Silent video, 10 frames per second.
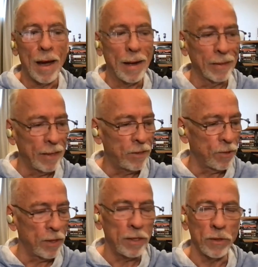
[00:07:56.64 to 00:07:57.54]
I'd like to
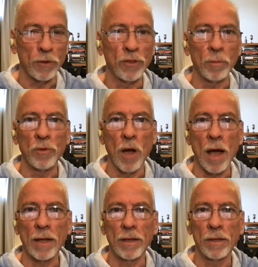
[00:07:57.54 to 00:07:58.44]
think that there's some
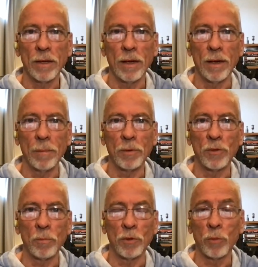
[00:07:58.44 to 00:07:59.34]
talk uh,
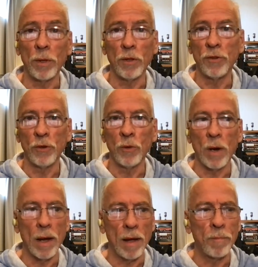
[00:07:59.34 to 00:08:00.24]
between the two.
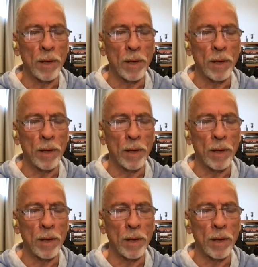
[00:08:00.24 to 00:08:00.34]
I've